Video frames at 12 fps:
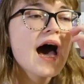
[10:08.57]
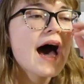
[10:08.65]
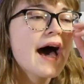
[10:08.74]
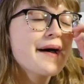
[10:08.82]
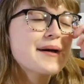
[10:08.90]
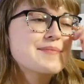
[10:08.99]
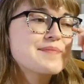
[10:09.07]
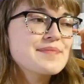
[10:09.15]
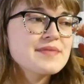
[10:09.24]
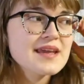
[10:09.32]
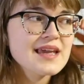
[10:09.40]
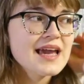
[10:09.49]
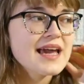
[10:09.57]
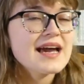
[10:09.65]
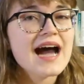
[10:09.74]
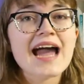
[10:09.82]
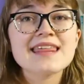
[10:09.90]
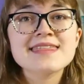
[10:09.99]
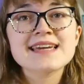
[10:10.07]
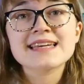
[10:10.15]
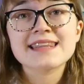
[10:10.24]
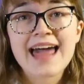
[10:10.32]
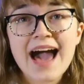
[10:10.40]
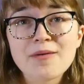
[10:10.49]
I
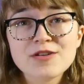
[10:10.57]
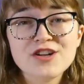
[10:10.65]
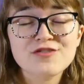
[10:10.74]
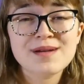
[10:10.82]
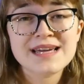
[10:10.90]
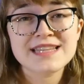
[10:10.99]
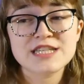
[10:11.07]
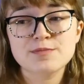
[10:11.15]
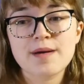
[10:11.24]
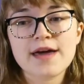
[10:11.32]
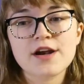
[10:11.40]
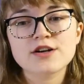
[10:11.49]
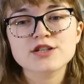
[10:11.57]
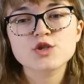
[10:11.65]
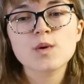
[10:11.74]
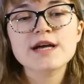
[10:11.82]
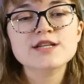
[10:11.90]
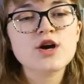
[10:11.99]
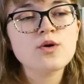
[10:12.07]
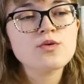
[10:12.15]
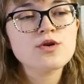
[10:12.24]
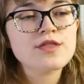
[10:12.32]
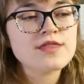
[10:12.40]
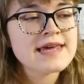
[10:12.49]
think that would have made this better. So I
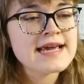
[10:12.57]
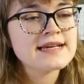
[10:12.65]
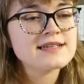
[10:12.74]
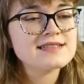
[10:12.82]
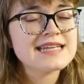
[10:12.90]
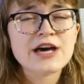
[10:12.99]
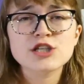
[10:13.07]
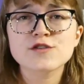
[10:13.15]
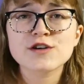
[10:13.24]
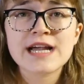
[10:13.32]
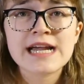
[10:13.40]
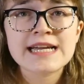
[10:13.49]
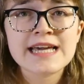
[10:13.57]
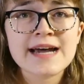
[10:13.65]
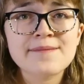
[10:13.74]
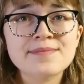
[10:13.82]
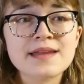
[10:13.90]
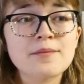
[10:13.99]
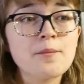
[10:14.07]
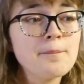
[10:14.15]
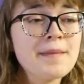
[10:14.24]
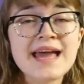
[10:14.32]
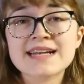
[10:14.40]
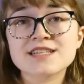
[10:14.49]
don't think Tales of Arcadia
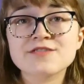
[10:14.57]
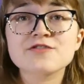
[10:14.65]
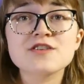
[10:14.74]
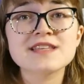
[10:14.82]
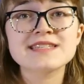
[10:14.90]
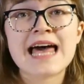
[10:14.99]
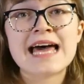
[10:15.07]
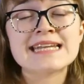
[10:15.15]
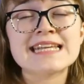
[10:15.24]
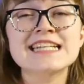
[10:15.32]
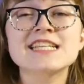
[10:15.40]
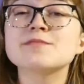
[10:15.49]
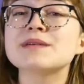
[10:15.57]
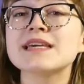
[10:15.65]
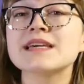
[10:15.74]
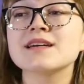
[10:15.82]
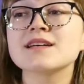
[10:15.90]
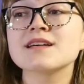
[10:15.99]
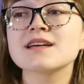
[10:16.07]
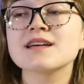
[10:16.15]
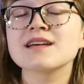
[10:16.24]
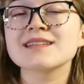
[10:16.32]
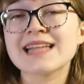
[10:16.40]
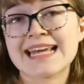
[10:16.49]
meant for this ending to be
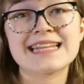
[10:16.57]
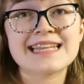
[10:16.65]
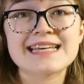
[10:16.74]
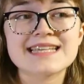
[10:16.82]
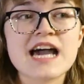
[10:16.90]
like this.